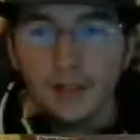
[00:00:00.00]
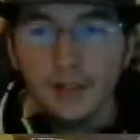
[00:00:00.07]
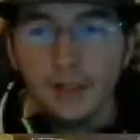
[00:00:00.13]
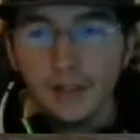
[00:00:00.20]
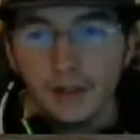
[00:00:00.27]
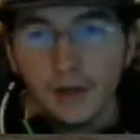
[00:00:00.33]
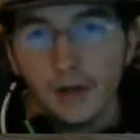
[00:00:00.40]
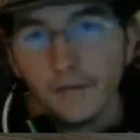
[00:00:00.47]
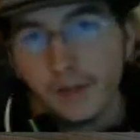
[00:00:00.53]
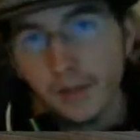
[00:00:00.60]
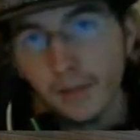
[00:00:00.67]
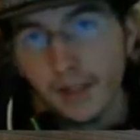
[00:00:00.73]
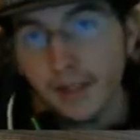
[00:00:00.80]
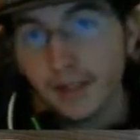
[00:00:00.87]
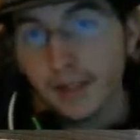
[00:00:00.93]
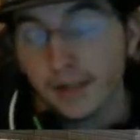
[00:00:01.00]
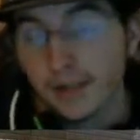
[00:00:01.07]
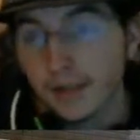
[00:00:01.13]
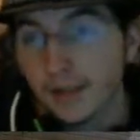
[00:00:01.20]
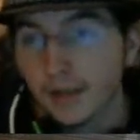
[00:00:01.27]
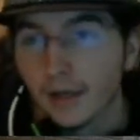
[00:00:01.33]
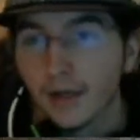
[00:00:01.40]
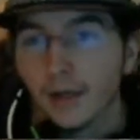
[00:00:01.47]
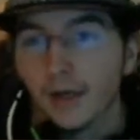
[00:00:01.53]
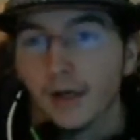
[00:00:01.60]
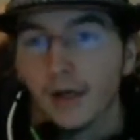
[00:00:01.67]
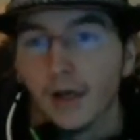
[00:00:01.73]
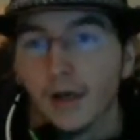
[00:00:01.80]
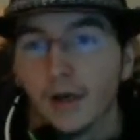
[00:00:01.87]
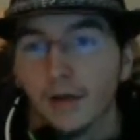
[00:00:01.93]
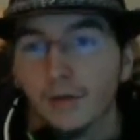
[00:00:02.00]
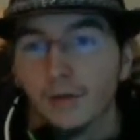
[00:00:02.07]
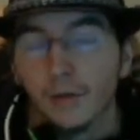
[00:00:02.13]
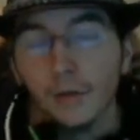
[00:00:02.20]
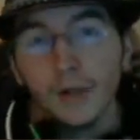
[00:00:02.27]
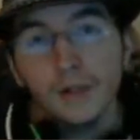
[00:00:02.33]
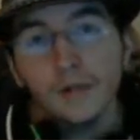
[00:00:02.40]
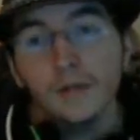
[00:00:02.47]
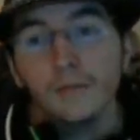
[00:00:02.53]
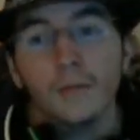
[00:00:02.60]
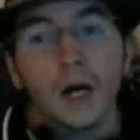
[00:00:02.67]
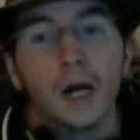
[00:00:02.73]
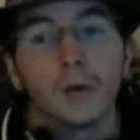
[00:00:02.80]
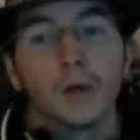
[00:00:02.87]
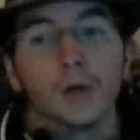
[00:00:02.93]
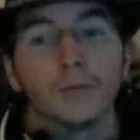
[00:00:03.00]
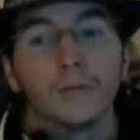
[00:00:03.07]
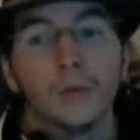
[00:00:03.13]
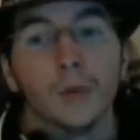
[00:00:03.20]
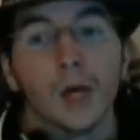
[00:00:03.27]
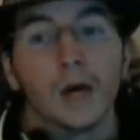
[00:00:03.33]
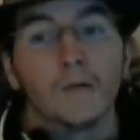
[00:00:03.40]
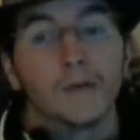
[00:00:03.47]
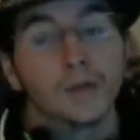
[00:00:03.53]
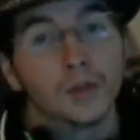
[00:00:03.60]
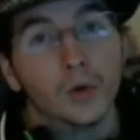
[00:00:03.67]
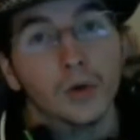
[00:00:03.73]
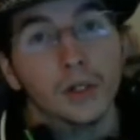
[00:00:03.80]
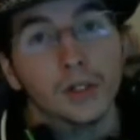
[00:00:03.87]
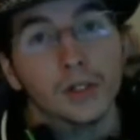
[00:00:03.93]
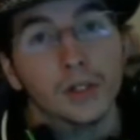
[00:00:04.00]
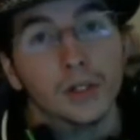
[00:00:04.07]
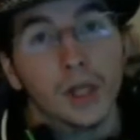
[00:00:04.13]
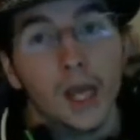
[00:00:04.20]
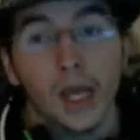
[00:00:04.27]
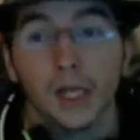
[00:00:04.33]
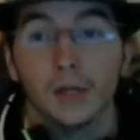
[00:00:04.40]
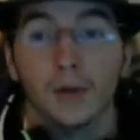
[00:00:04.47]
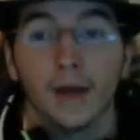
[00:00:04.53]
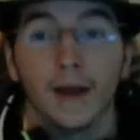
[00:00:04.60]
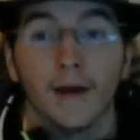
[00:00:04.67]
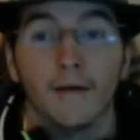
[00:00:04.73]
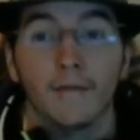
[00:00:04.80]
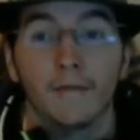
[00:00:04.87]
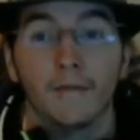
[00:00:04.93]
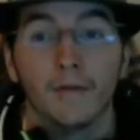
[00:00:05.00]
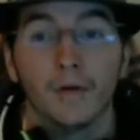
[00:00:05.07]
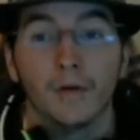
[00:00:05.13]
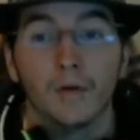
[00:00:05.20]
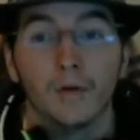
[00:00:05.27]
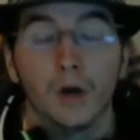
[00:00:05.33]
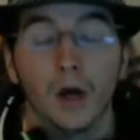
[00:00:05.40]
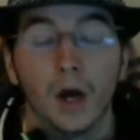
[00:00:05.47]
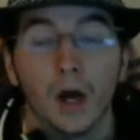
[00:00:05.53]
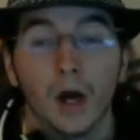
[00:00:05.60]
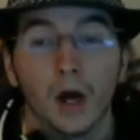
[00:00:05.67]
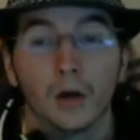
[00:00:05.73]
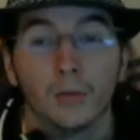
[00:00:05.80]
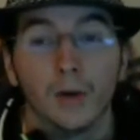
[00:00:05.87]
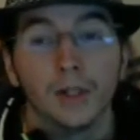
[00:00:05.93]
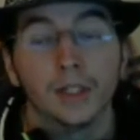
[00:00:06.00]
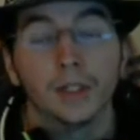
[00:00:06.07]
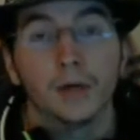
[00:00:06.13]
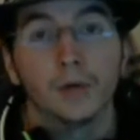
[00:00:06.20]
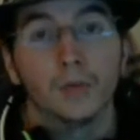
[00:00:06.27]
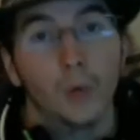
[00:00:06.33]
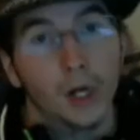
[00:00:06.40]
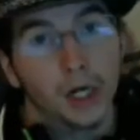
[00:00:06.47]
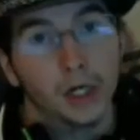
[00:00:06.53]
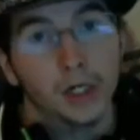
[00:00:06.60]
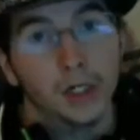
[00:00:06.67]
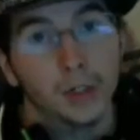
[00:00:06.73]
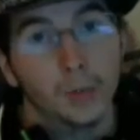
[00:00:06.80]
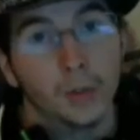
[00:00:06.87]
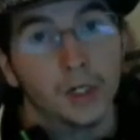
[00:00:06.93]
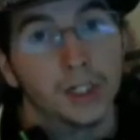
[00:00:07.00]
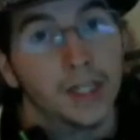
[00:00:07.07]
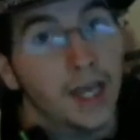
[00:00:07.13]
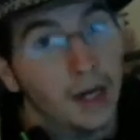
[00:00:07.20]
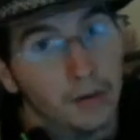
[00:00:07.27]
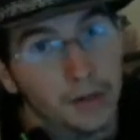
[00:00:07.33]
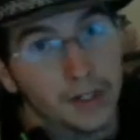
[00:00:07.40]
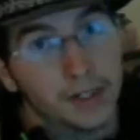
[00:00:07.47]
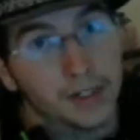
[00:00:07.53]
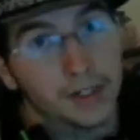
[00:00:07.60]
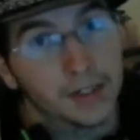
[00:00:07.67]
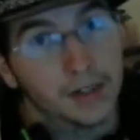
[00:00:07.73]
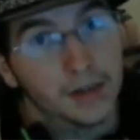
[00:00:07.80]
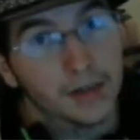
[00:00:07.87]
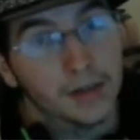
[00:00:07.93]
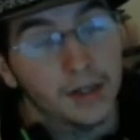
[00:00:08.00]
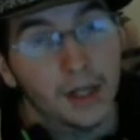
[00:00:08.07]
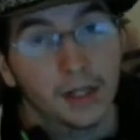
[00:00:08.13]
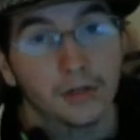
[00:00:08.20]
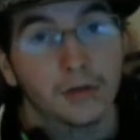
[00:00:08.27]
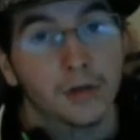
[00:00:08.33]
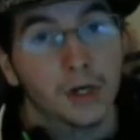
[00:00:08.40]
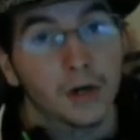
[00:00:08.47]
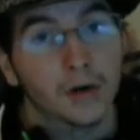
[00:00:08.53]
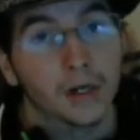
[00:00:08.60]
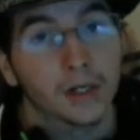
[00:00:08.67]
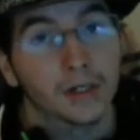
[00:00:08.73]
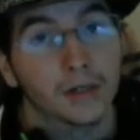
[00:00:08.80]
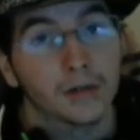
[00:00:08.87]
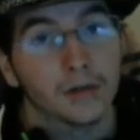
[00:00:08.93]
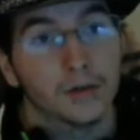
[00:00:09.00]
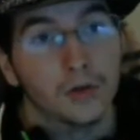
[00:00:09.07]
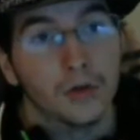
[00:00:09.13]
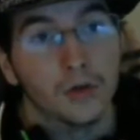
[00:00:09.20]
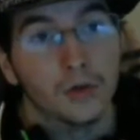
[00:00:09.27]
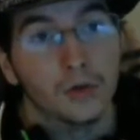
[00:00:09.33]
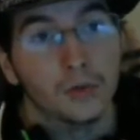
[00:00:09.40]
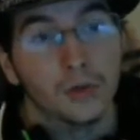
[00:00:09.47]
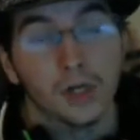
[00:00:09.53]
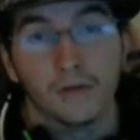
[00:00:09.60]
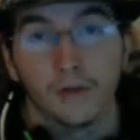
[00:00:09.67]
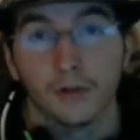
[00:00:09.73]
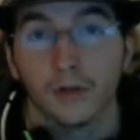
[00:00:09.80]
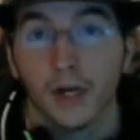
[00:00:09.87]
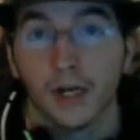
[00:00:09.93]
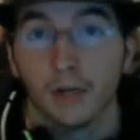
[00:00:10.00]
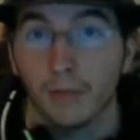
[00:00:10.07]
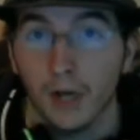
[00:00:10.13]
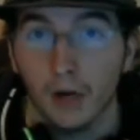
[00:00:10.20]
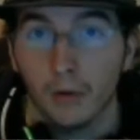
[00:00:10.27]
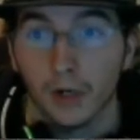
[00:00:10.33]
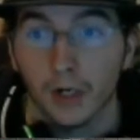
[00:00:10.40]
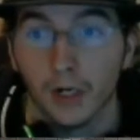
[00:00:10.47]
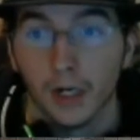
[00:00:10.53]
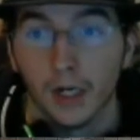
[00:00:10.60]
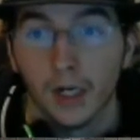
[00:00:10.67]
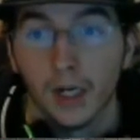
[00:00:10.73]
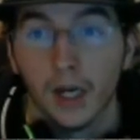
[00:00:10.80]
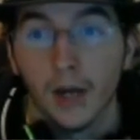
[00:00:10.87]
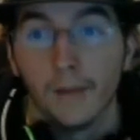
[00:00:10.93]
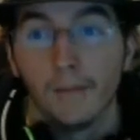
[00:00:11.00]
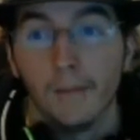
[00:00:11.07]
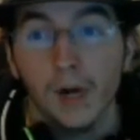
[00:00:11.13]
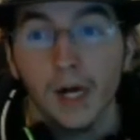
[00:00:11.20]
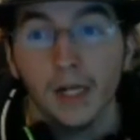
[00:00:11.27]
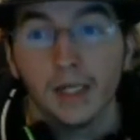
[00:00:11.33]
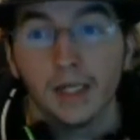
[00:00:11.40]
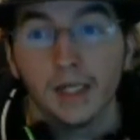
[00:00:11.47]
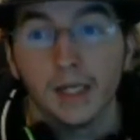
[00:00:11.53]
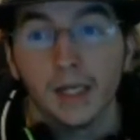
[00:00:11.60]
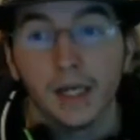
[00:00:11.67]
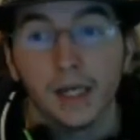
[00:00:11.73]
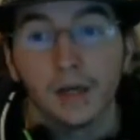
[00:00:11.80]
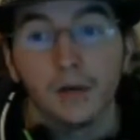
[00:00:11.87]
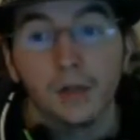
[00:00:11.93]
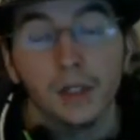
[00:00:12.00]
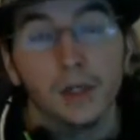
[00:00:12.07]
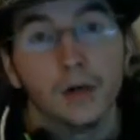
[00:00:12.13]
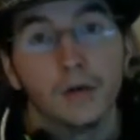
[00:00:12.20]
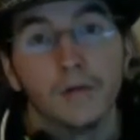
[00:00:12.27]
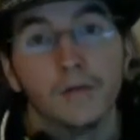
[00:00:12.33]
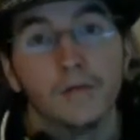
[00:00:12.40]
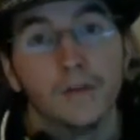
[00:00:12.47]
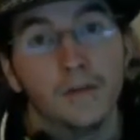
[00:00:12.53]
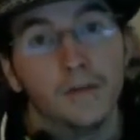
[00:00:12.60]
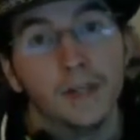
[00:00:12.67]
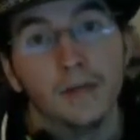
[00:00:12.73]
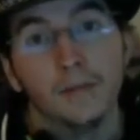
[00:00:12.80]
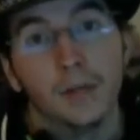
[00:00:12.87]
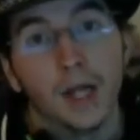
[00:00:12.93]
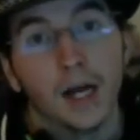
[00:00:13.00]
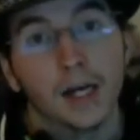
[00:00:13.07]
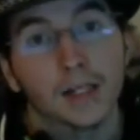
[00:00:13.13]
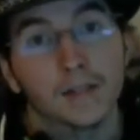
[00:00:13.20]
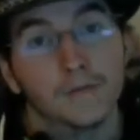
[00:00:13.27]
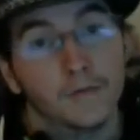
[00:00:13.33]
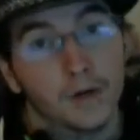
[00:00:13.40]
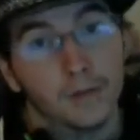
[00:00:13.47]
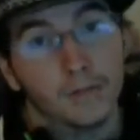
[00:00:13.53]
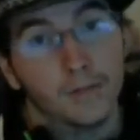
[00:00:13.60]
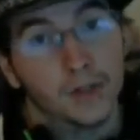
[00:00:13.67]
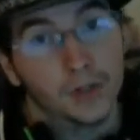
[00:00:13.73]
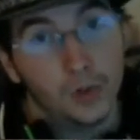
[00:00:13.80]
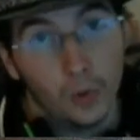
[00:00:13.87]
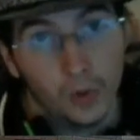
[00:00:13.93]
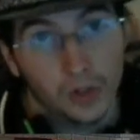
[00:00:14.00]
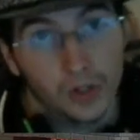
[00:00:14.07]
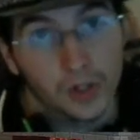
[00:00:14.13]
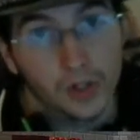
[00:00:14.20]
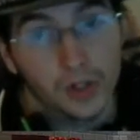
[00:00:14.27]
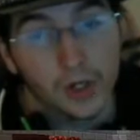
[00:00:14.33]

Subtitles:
let's start off with the basics. With redstone power, you have a source and you have a redstone wire which carries electrical current to whatever you're trying to power. But it can only go 15 blocks from the source.